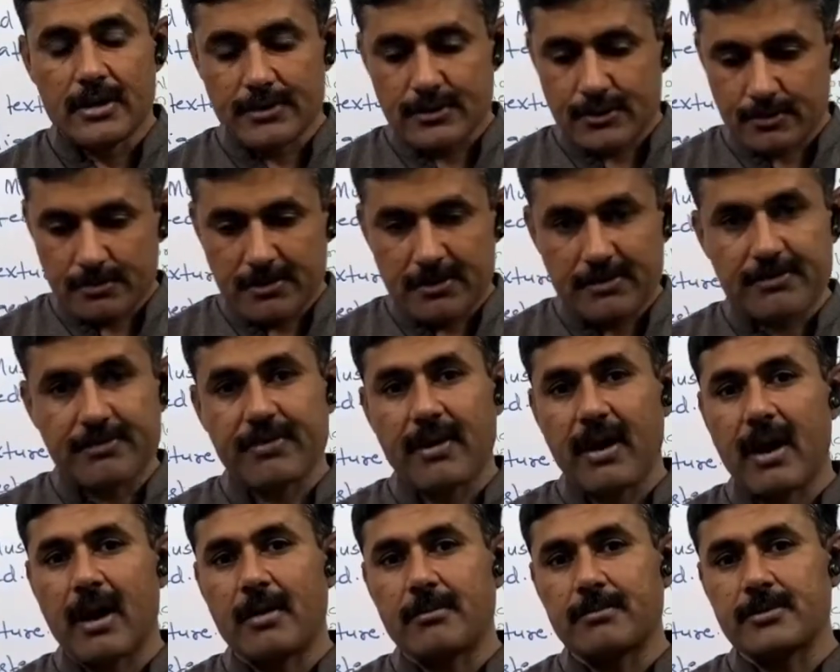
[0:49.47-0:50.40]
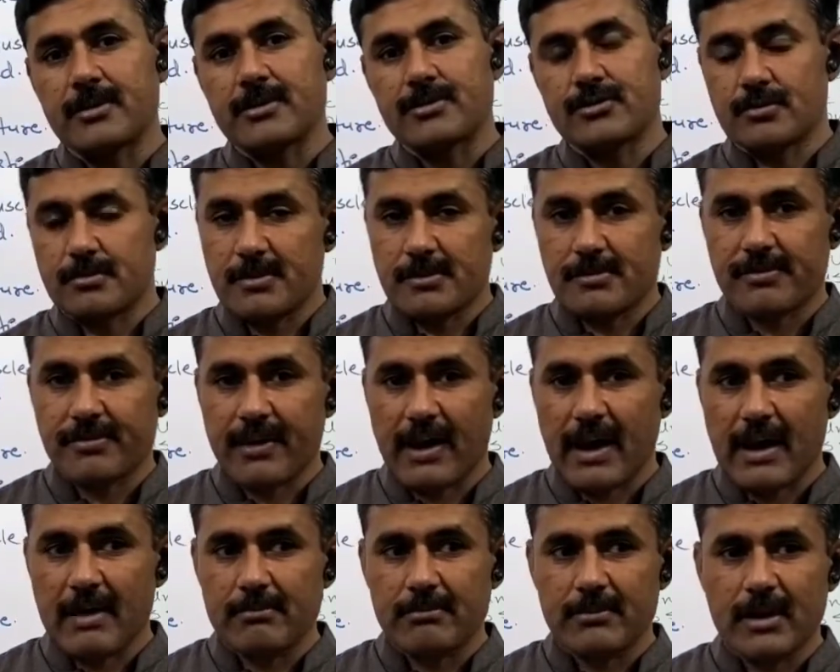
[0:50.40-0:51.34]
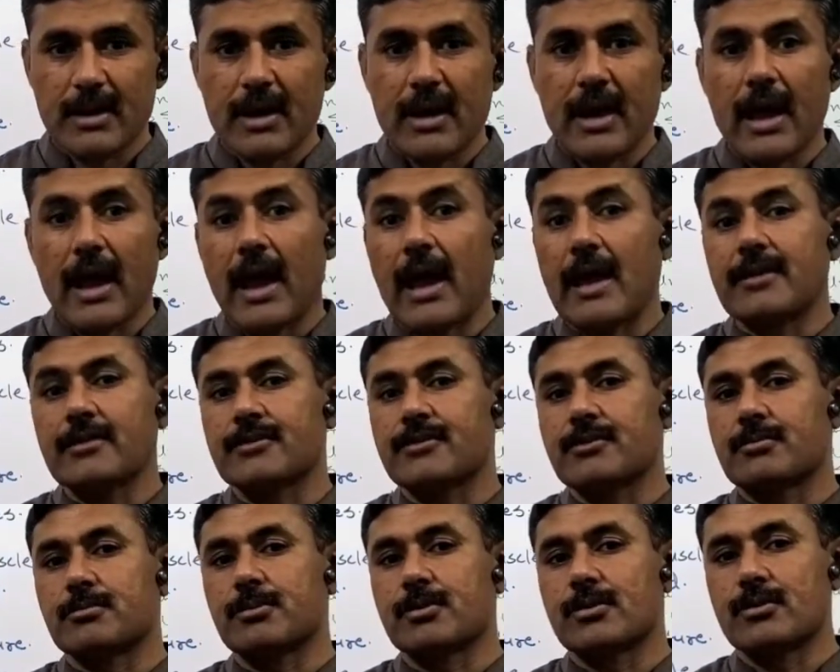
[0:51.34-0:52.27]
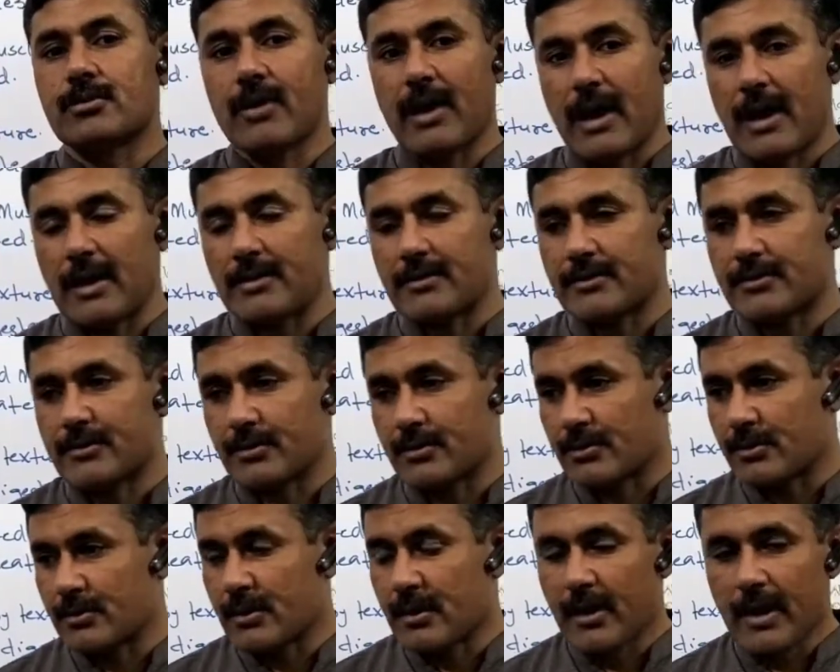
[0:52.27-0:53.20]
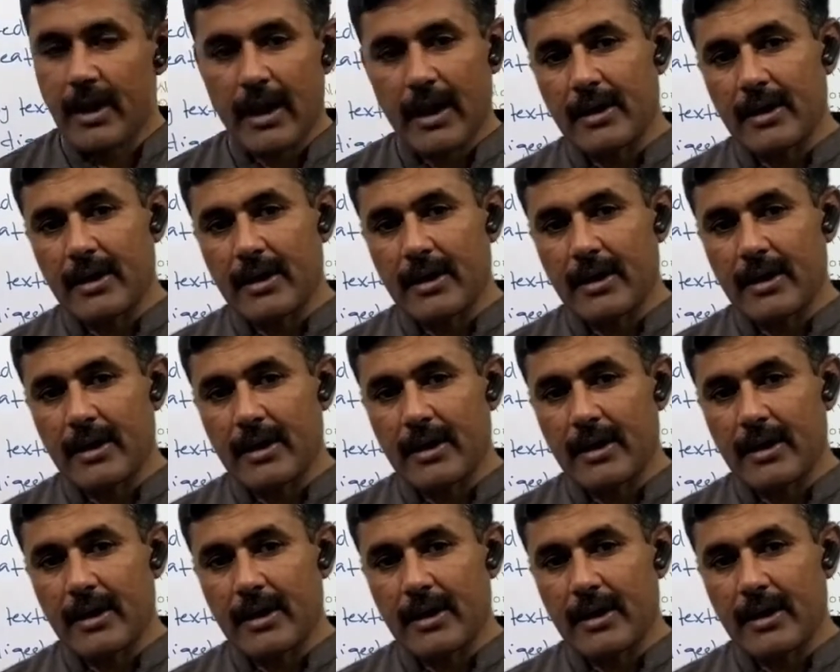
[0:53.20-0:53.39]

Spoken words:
to be formed, to be framed, and to move, and to